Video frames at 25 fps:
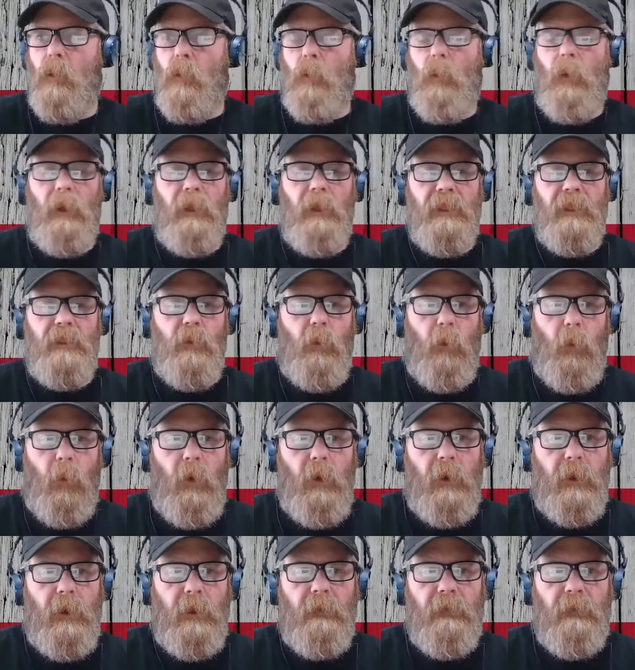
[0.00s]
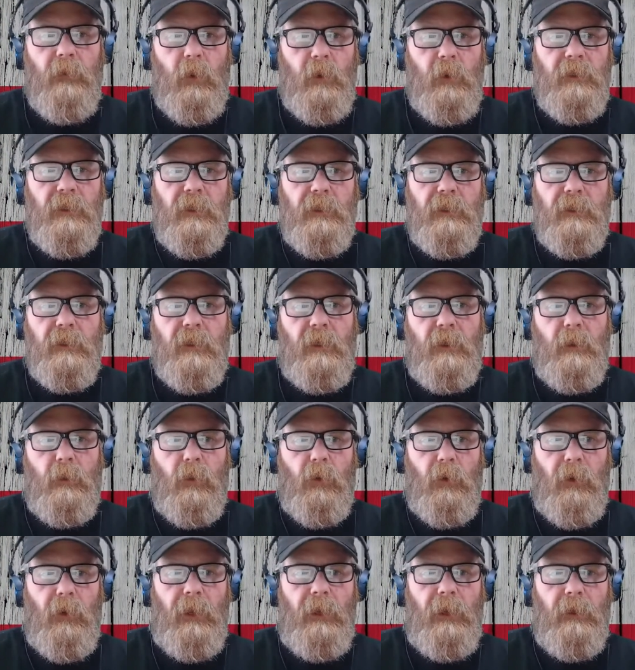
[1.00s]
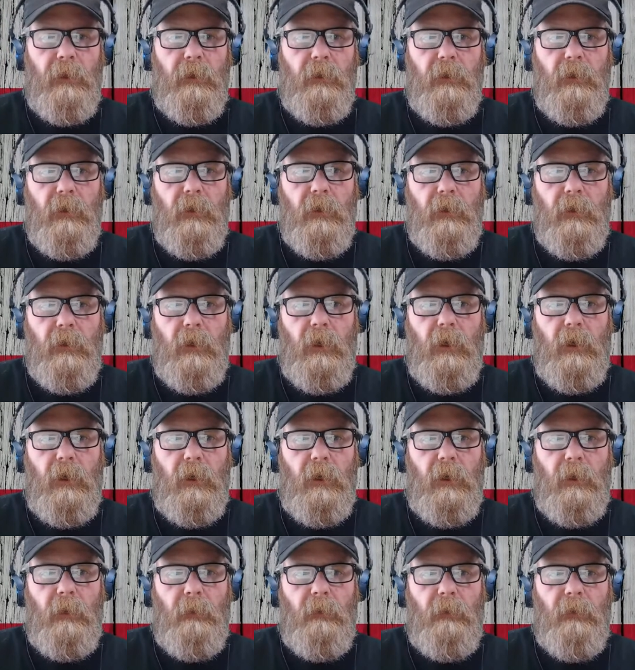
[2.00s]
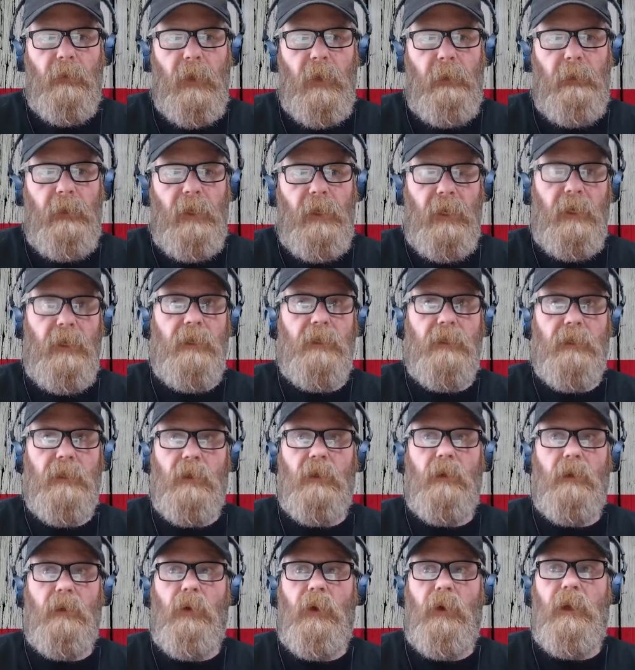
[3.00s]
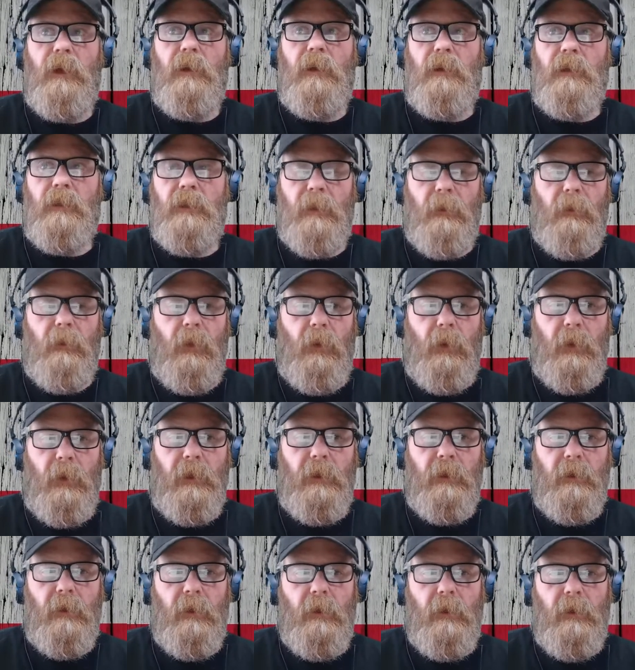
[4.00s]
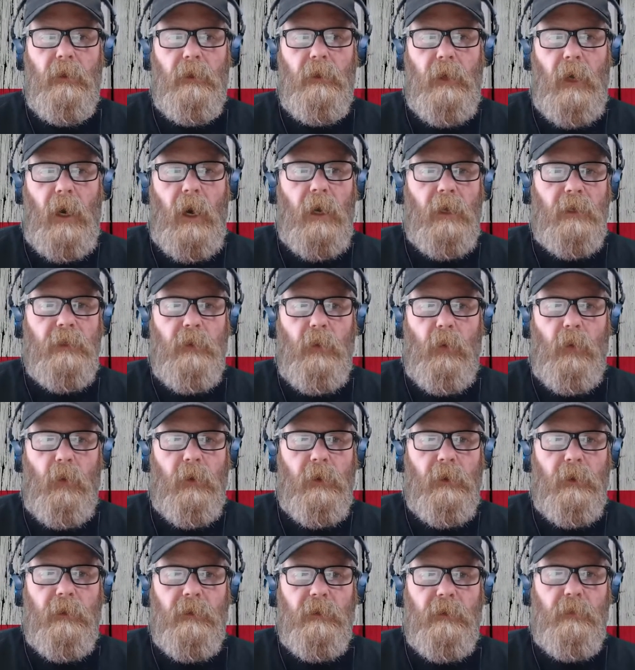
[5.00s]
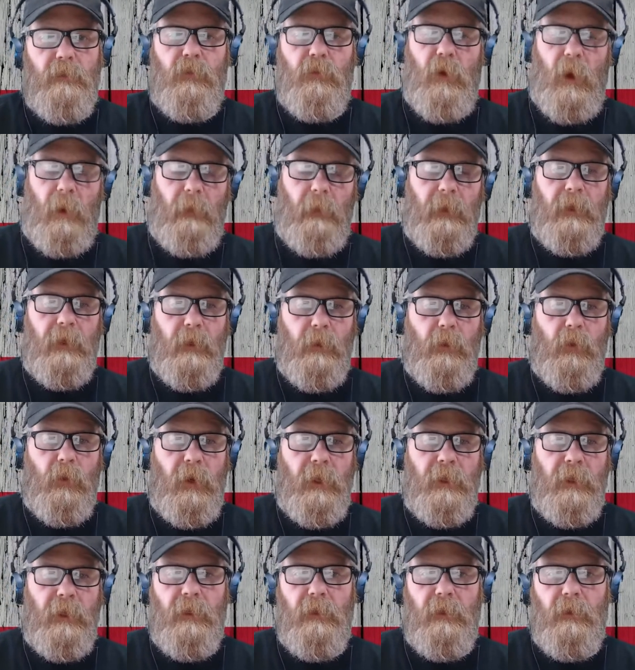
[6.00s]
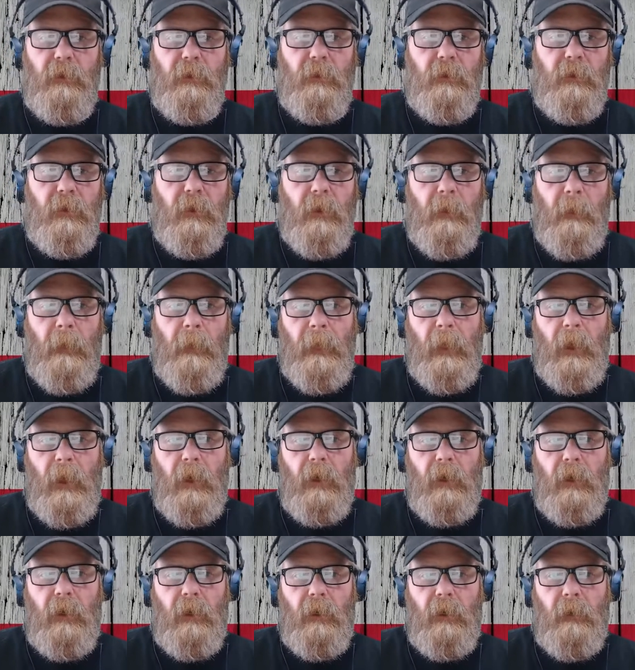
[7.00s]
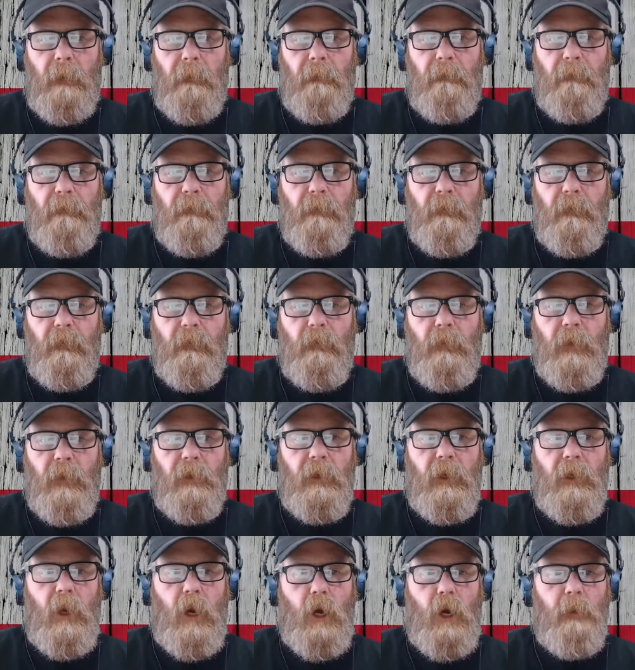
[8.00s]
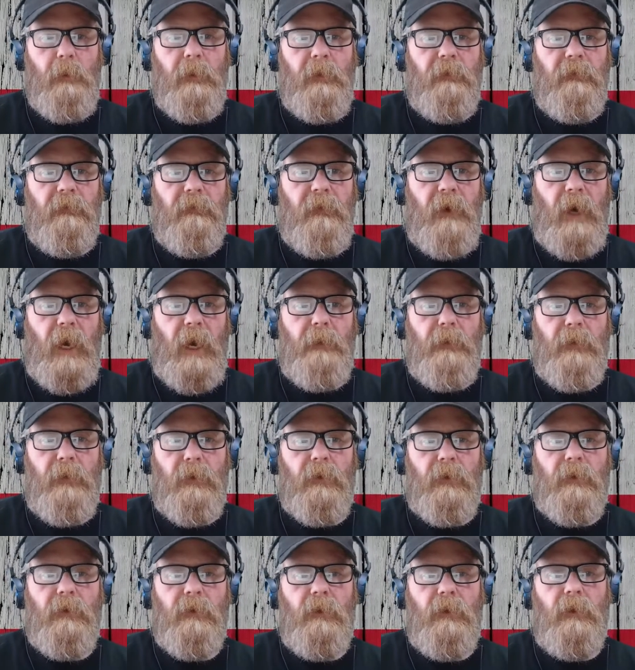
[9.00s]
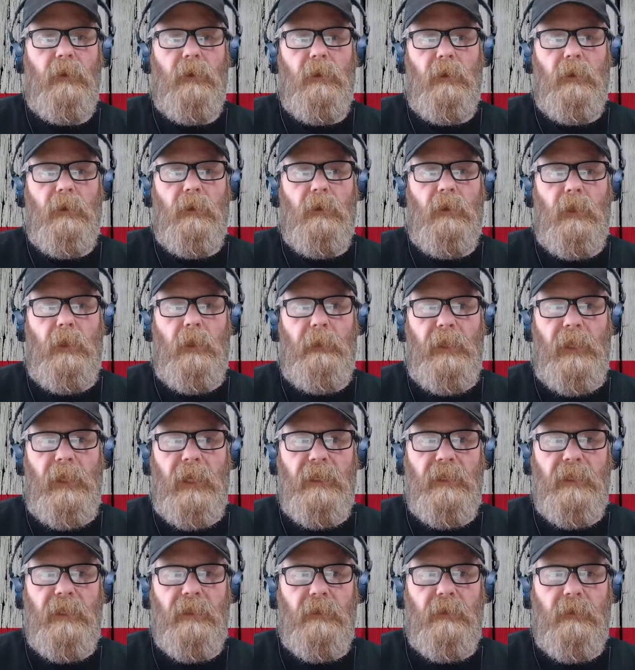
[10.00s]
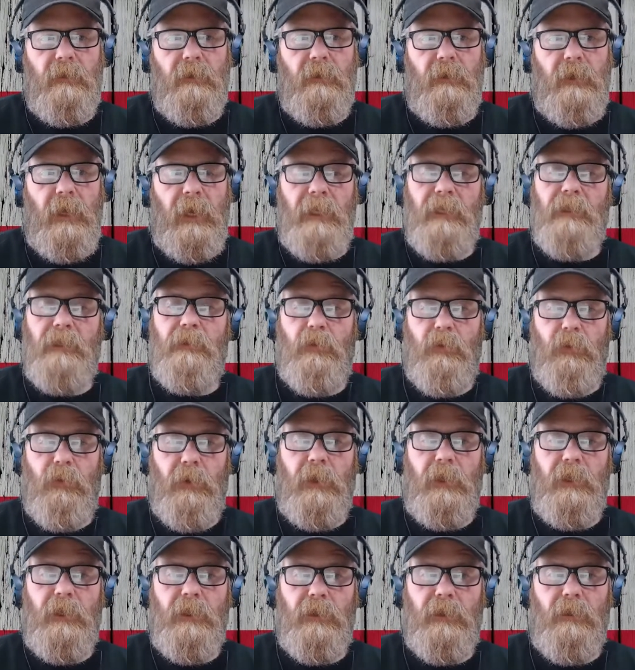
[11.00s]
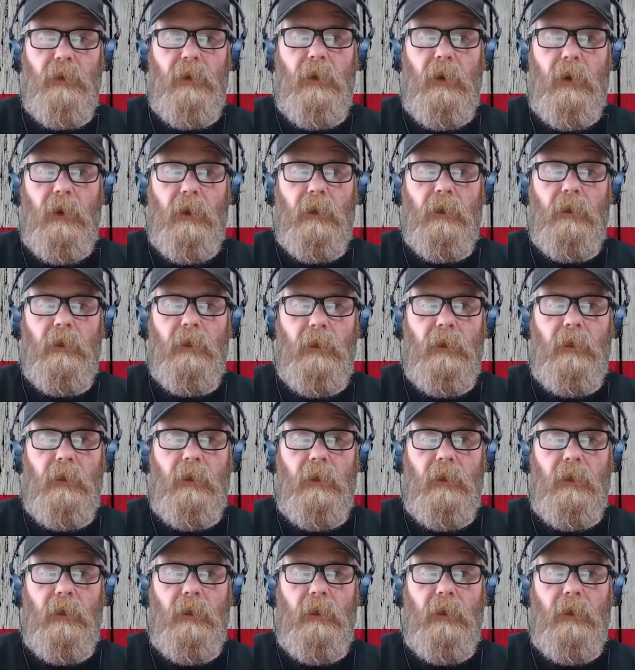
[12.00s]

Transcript: well, it's wood, of course it's gonna break. I mean, it is gonna break at some point. Oxhorn's probably gonna break too, but carbon fiber, I mean, that's pretty strong